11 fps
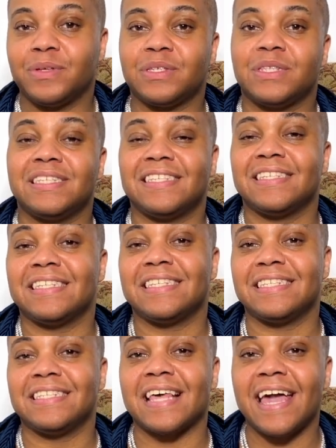So this is the
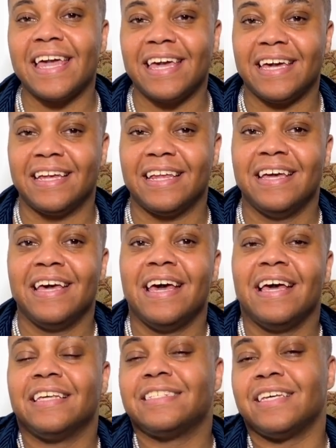second
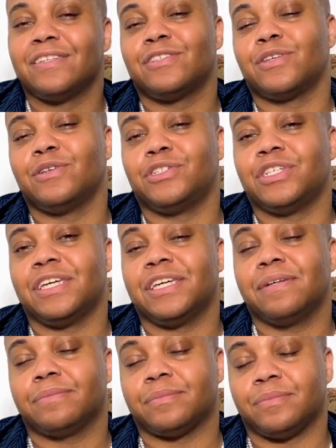sales
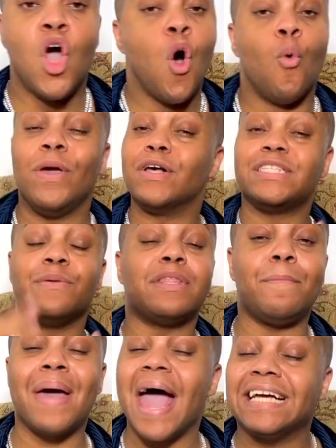associate. We're gonna see what the
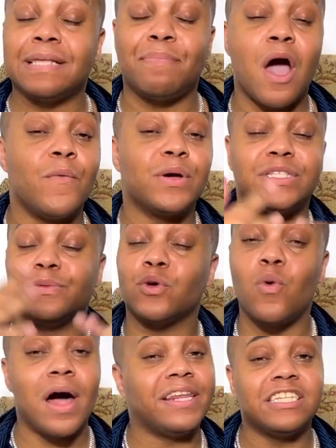bag is about. We're gonna see what the
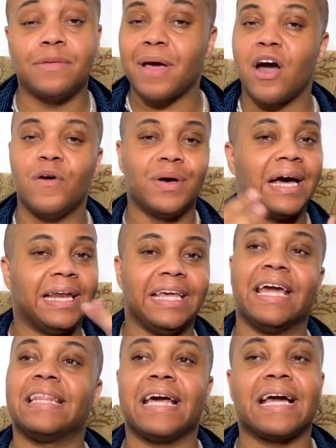quality is about,
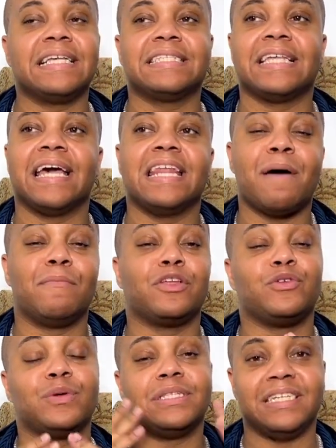honey. And like I said, I'm gonna
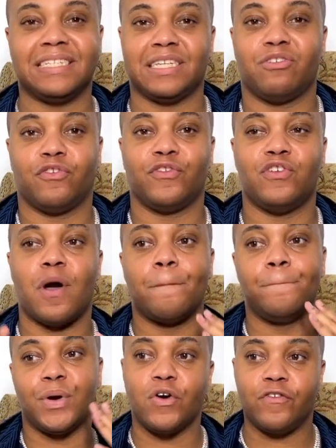do a detailed review
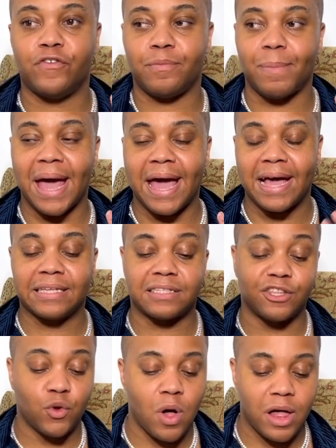on both bags
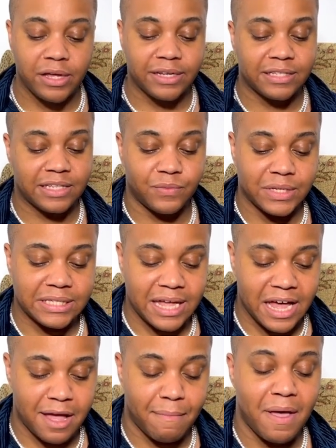and the quality to see what's
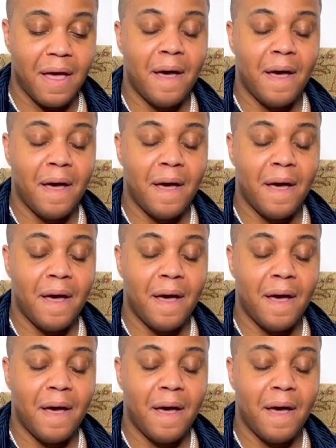up.